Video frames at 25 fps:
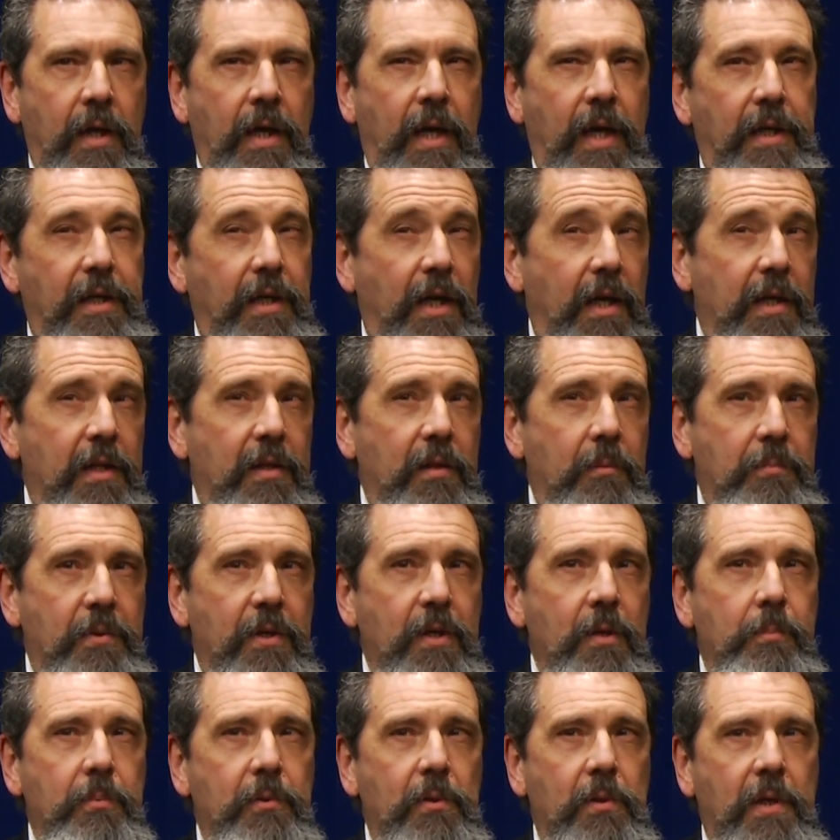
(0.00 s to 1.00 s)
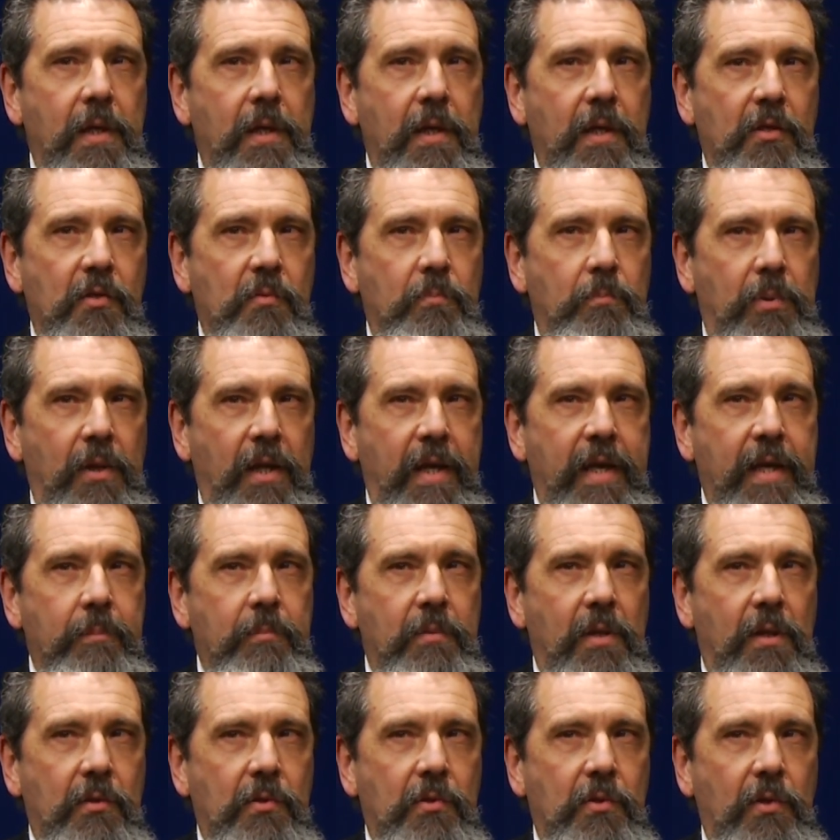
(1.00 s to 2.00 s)
and none of the people he has
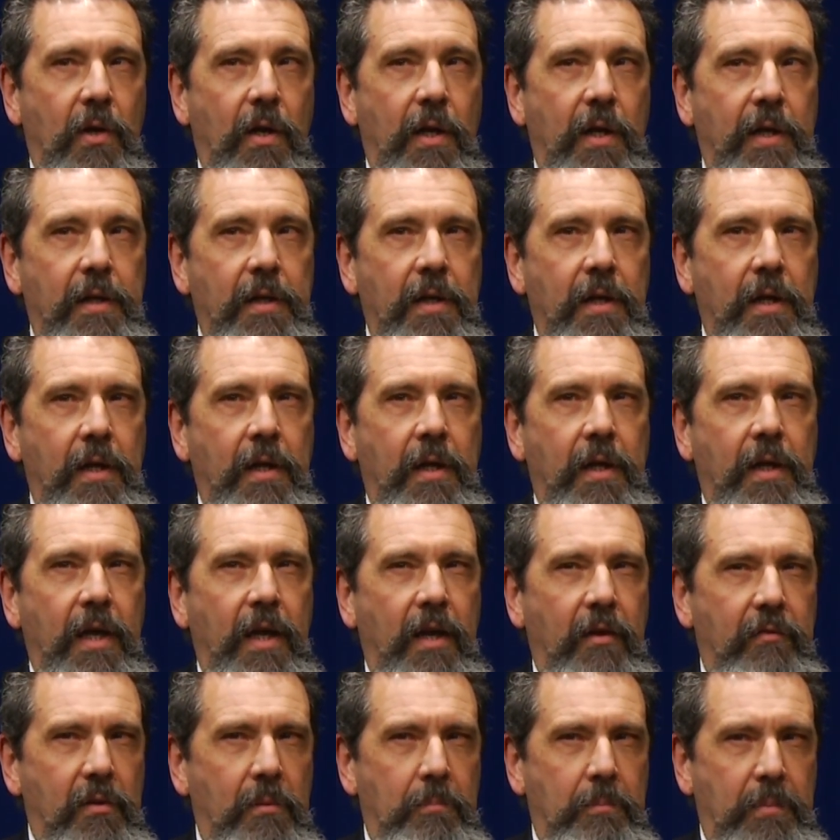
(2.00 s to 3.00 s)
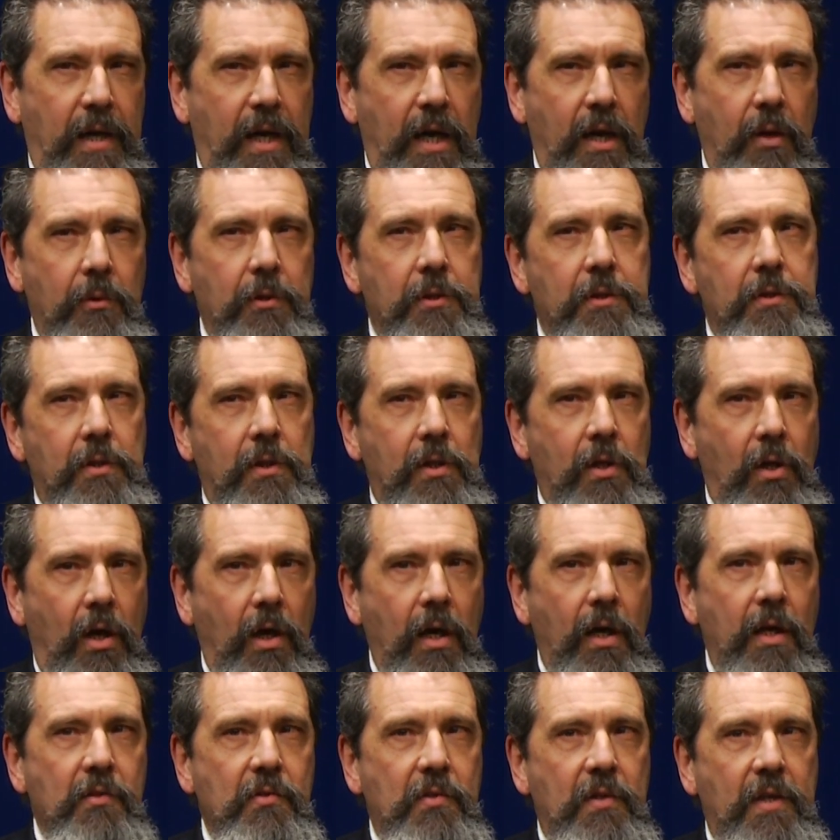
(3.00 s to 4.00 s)
blamed this on have the power to
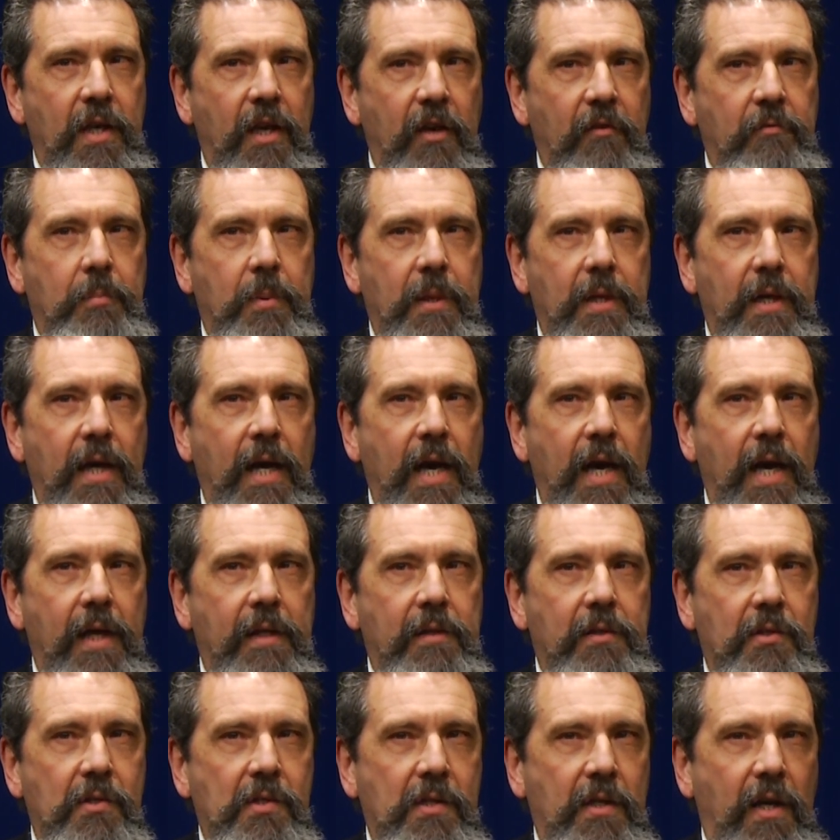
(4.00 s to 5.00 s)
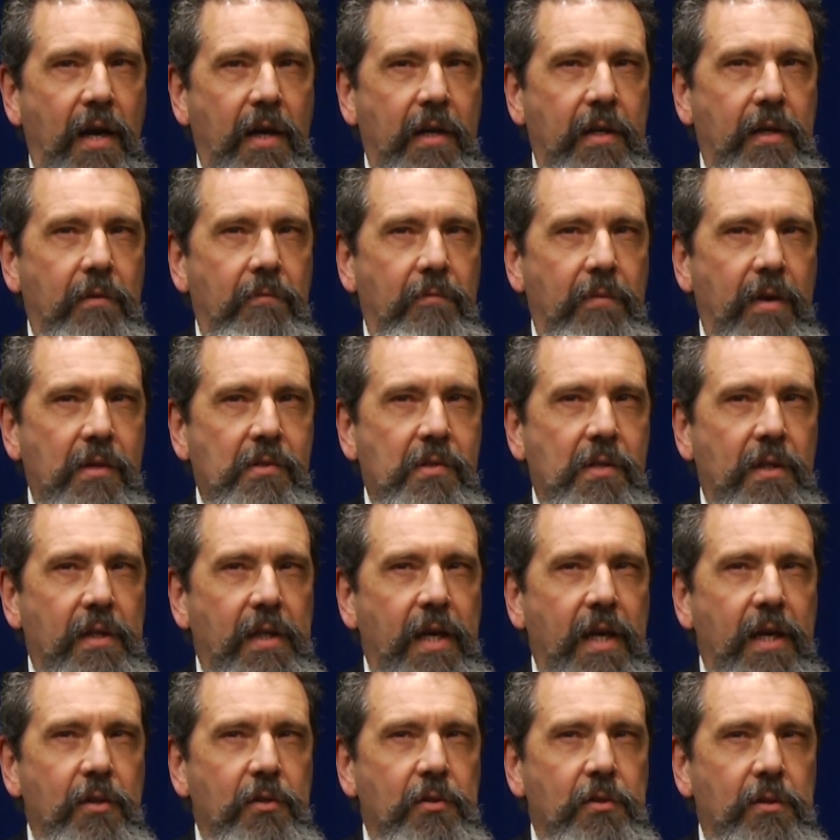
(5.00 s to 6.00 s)
cause the FBI to start an
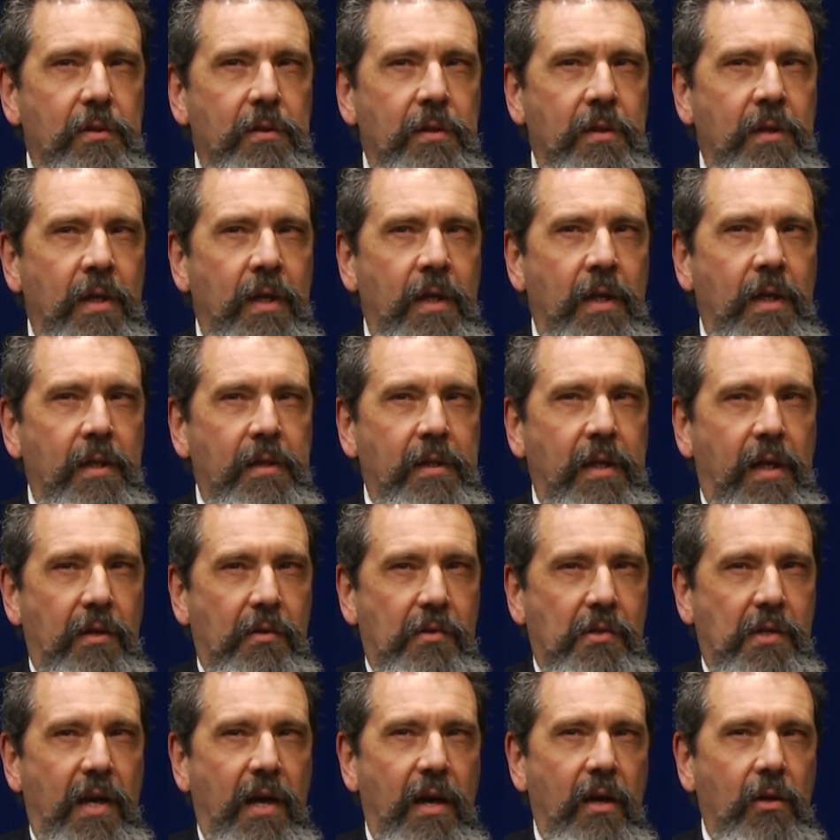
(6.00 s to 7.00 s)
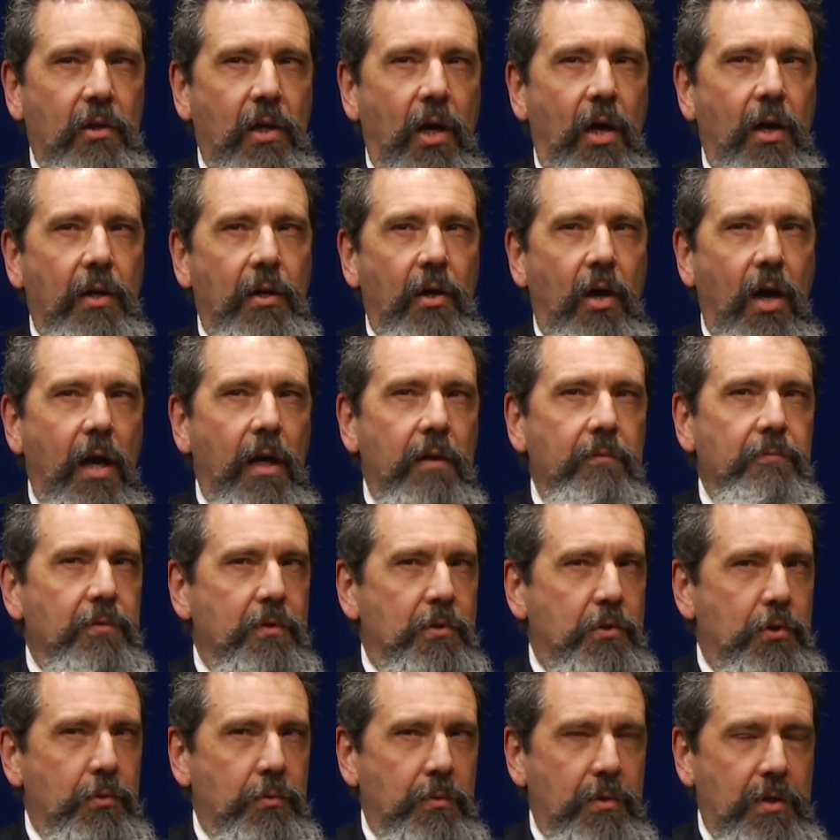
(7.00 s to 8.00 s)
investigation that has now gone on
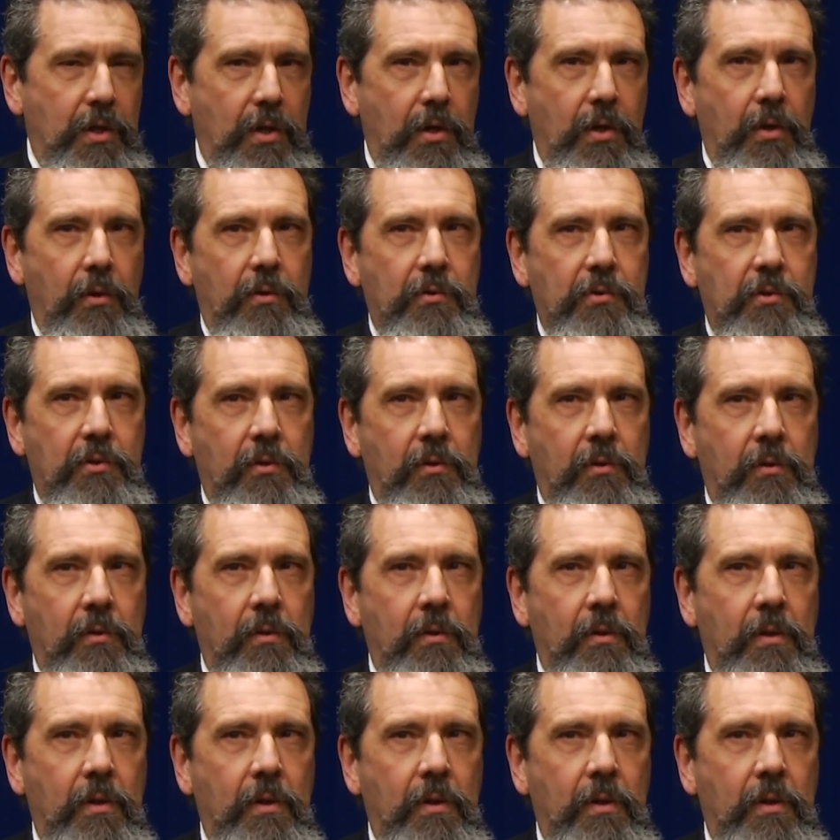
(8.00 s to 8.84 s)
for 2 years.